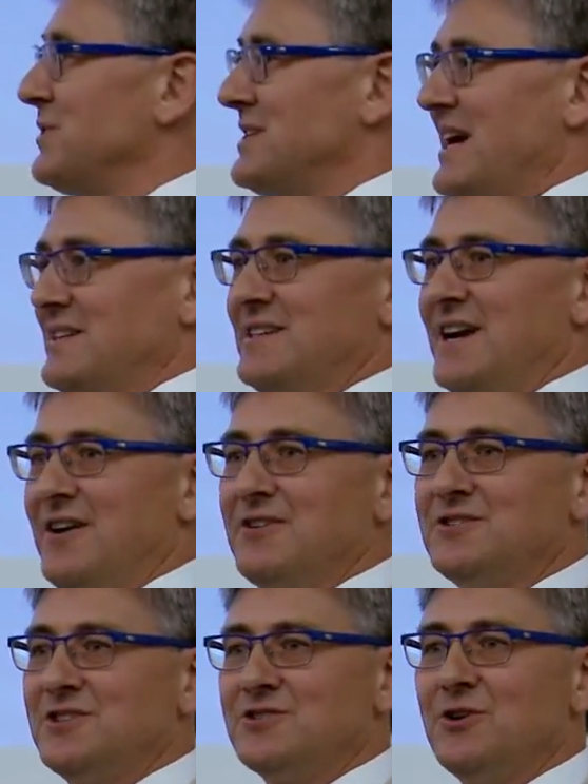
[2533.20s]
protected
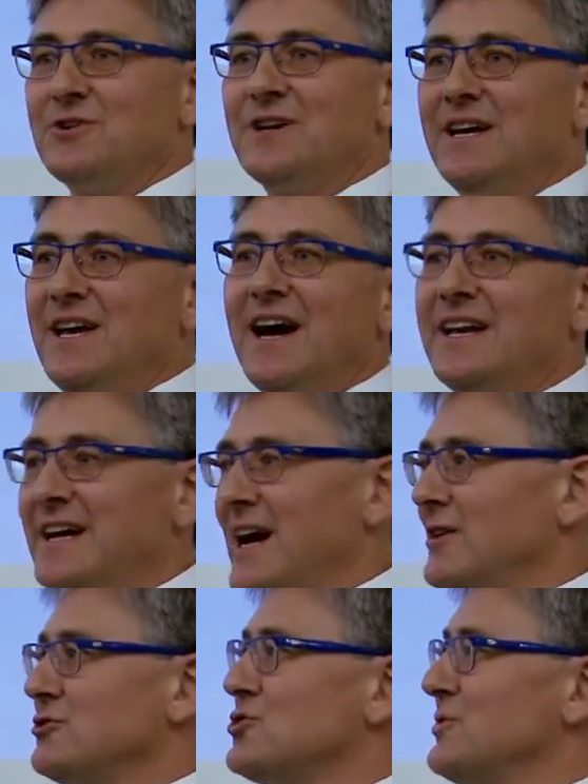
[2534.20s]
areas is not an
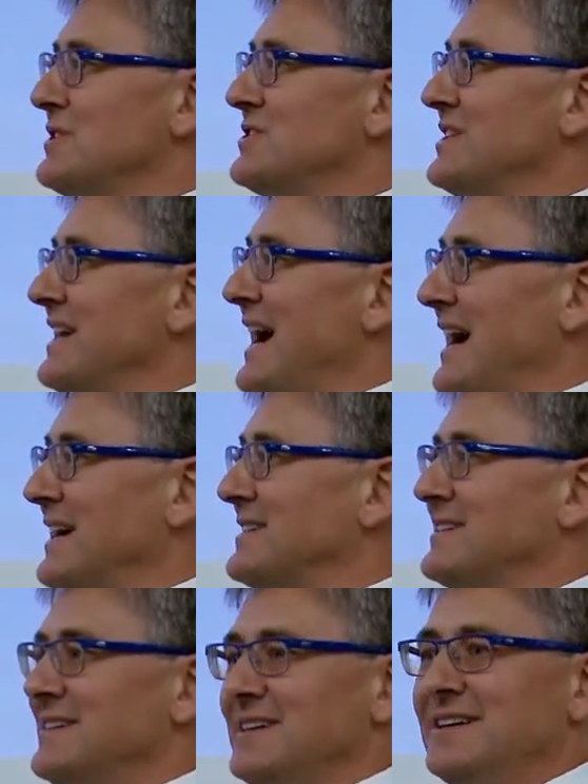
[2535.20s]
altruistic
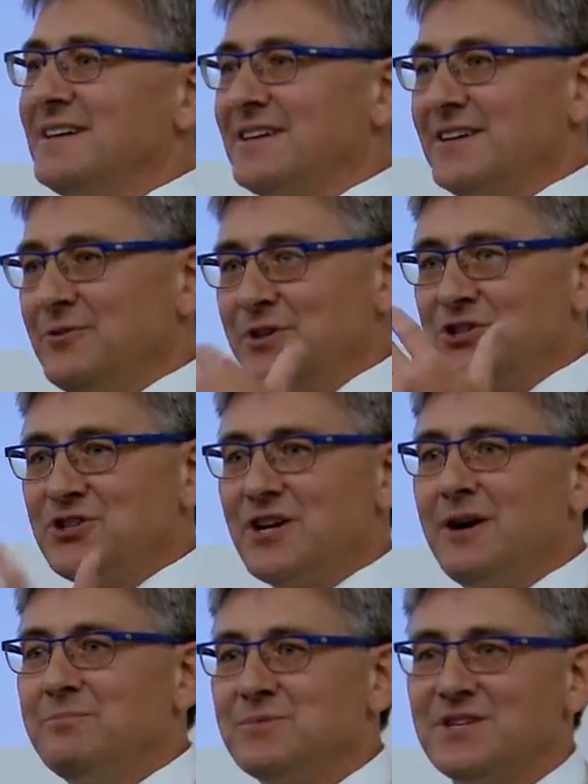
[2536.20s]
act which
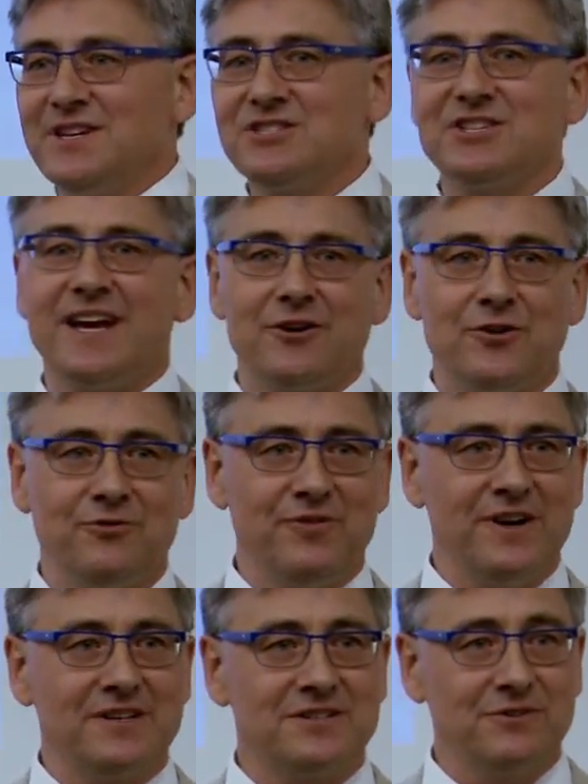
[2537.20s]
comes at a
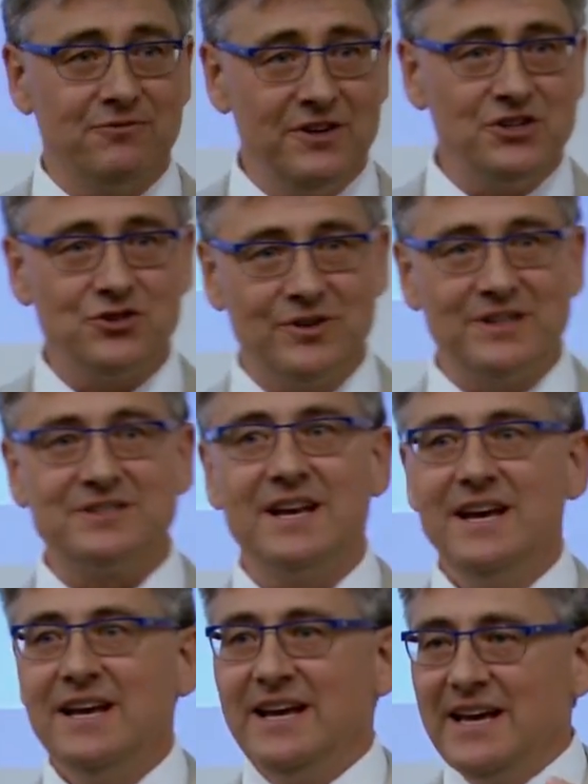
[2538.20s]
sacrifice to fisheries.
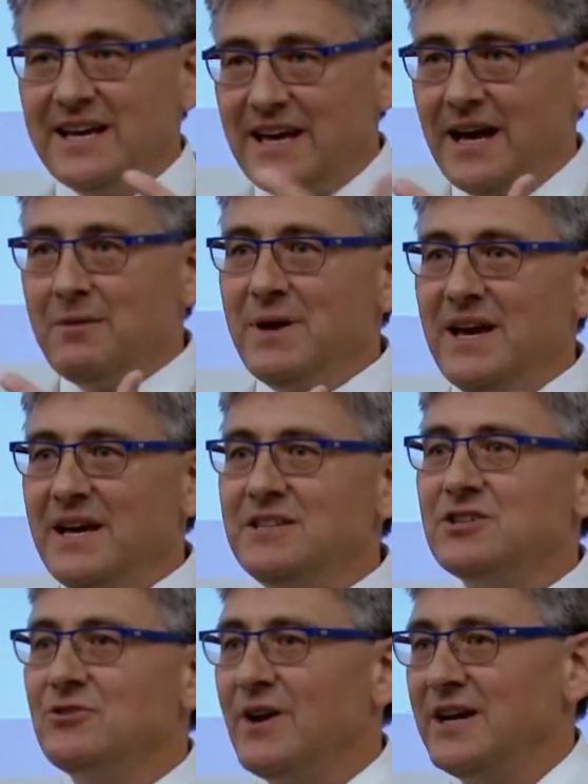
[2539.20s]
It can be
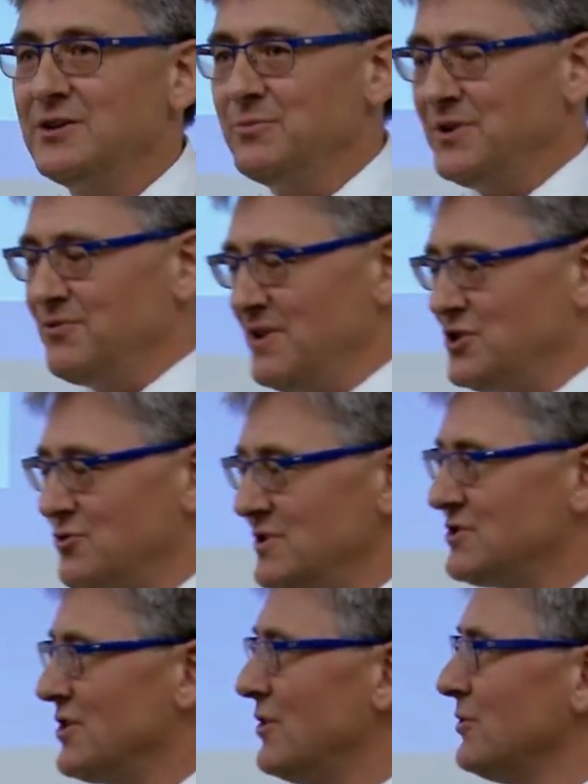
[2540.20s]
integrated with
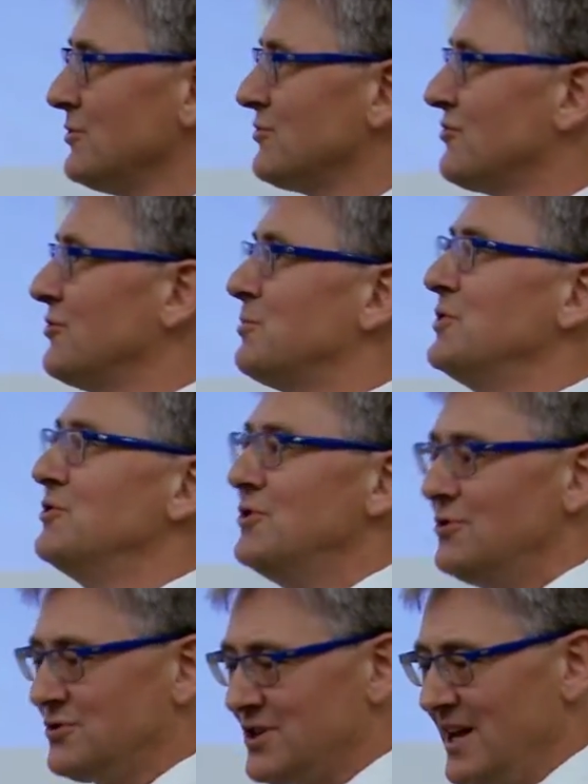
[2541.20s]
fisheries goals to
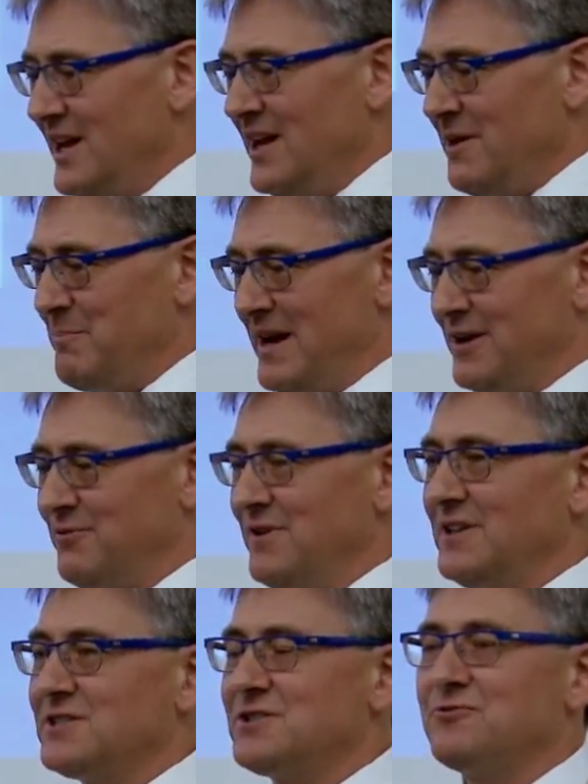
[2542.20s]
produce
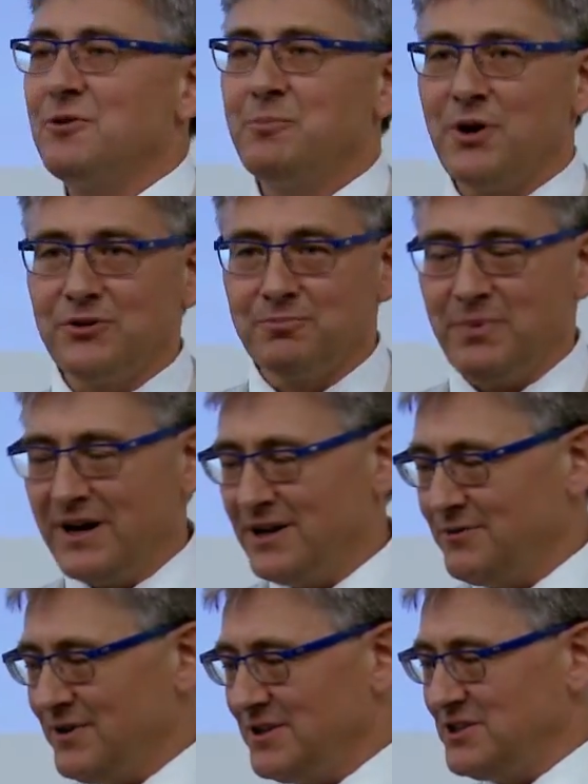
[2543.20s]
benefits for both
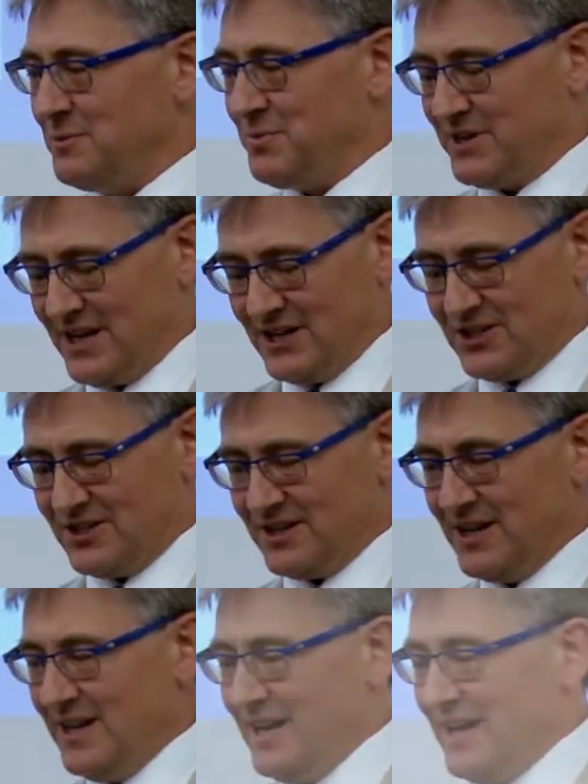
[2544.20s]
biodiversity protection